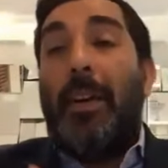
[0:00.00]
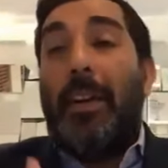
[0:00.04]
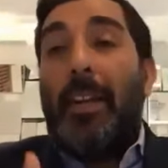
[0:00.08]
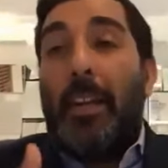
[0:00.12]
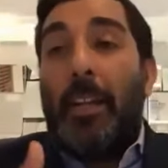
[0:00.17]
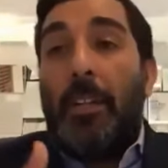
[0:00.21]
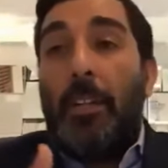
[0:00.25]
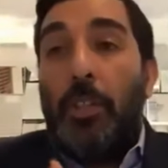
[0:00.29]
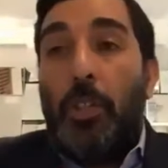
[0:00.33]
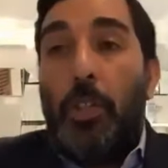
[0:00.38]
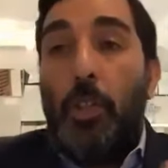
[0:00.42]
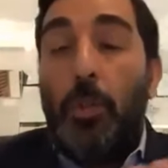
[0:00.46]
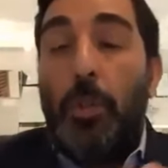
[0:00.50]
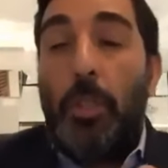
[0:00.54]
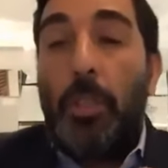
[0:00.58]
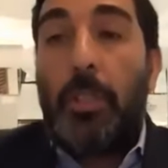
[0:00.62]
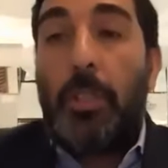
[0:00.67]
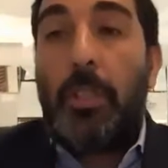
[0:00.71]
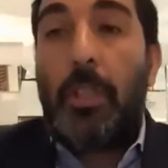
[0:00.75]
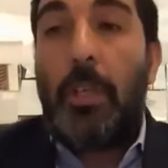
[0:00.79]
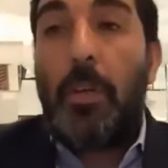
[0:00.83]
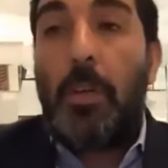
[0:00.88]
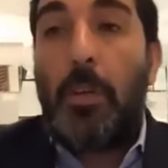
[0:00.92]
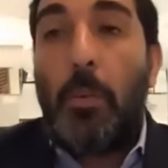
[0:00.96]
In
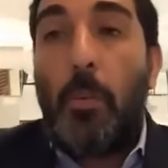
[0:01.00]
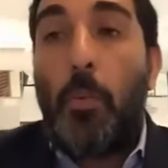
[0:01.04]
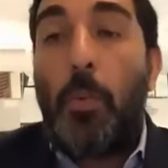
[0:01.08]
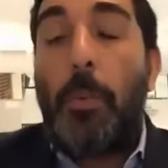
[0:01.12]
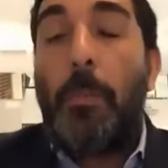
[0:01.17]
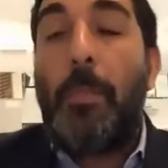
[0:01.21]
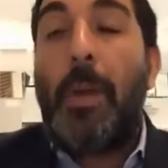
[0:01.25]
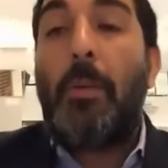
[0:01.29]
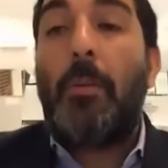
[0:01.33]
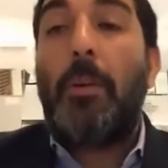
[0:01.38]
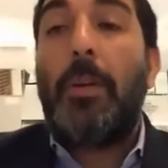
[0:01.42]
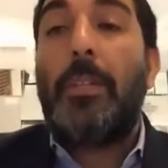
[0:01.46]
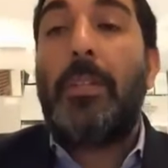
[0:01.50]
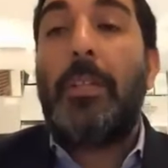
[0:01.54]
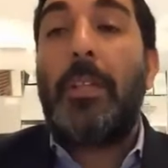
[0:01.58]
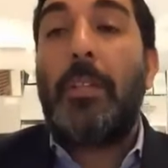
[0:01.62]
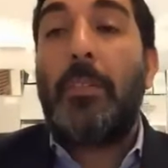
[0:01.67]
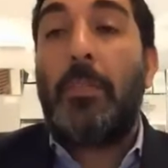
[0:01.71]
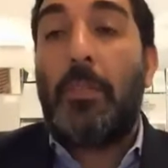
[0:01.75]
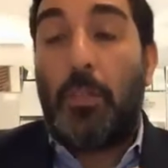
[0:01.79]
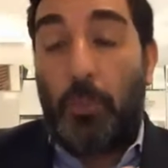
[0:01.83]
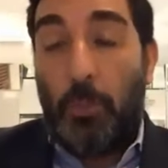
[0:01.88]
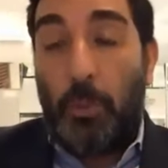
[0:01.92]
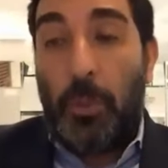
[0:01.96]
unity, we
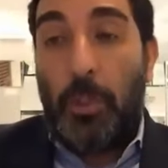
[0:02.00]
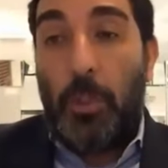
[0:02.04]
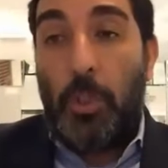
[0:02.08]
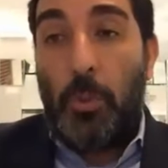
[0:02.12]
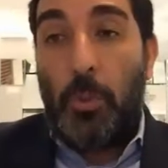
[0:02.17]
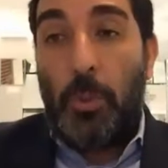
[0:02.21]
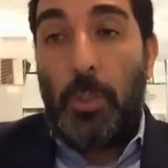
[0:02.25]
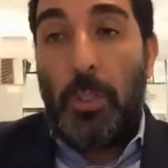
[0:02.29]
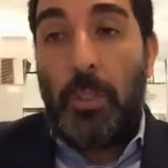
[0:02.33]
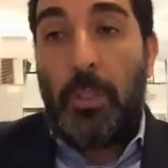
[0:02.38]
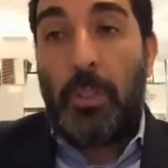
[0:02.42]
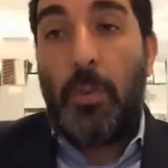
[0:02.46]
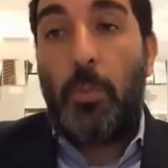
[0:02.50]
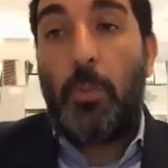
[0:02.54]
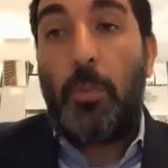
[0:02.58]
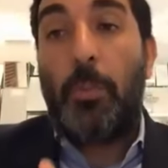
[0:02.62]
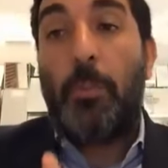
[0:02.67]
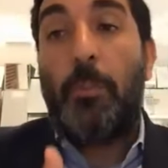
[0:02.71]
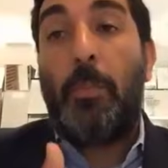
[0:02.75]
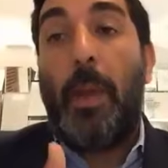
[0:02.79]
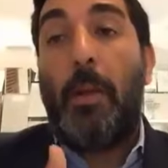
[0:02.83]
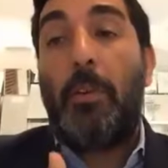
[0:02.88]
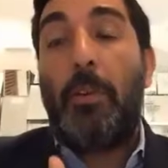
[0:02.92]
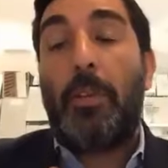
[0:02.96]
merited, through the unity, we
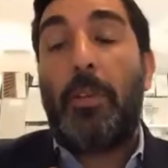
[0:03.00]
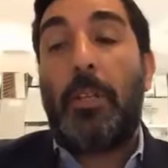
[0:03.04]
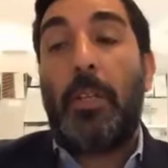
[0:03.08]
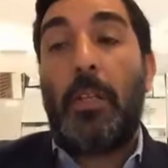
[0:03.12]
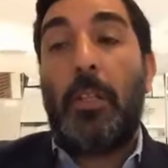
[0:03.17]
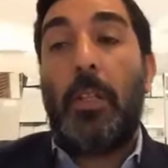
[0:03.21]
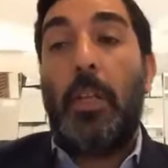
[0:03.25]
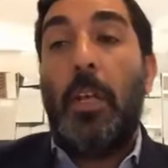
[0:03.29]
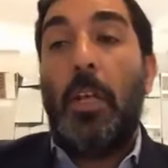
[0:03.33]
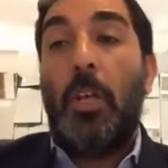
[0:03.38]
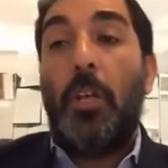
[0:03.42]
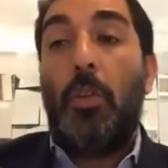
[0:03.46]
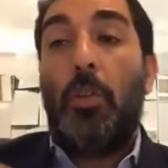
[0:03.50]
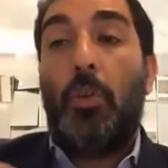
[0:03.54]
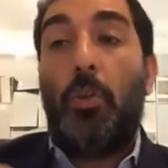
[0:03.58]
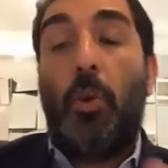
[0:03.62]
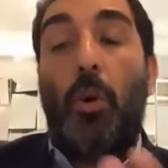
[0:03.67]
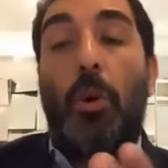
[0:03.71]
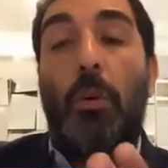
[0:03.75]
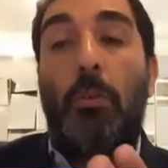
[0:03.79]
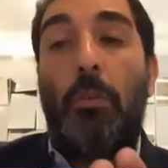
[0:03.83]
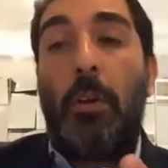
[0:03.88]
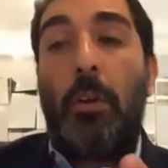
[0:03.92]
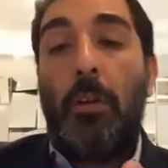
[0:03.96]
merited
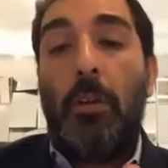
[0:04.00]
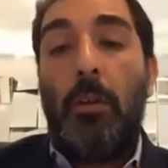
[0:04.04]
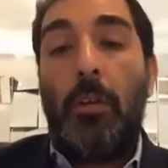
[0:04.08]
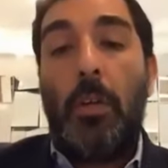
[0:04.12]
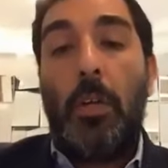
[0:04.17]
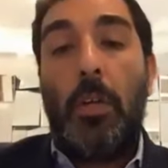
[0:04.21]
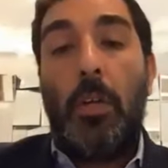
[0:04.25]
Torah,